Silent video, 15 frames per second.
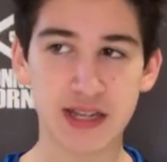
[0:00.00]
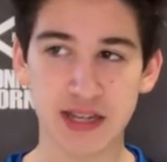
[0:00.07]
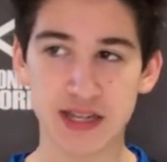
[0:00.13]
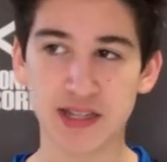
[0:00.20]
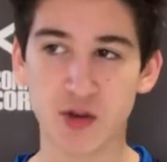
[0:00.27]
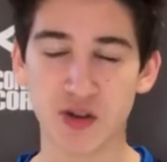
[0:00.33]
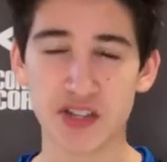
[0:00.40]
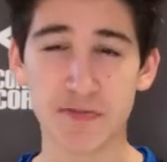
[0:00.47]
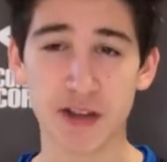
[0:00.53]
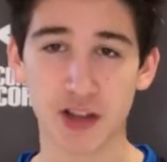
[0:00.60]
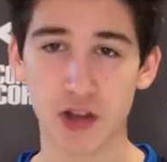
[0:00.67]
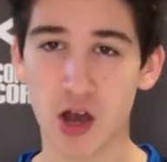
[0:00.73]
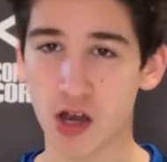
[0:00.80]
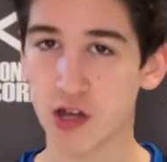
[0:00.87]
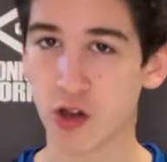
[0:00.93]
is going to be a
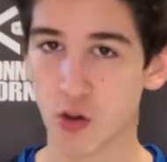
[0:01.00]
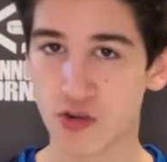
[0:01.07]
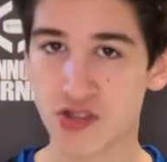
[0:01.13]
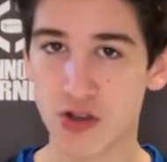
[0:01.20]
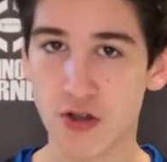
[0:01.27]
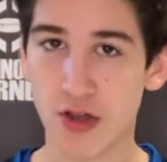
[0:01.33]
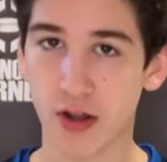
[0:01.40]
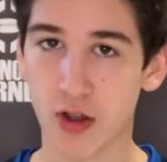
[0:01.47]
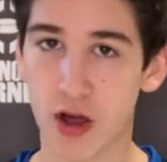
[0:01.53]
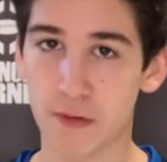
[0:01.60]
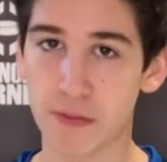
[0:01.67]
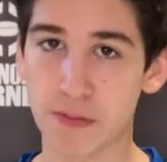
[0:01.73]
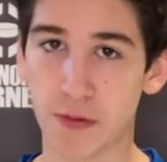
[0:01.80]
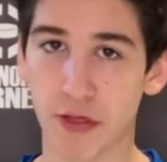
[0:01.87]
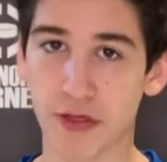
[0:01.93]
lot closer than a lot
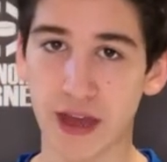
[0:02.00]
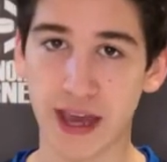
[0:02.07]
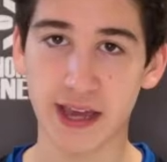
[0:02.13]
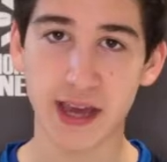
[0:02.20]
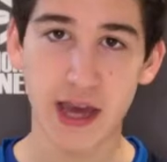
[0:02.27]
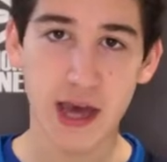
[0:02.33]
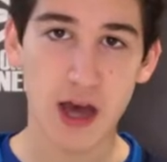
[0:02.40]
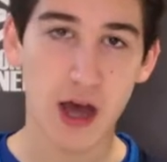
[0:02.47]
of people think,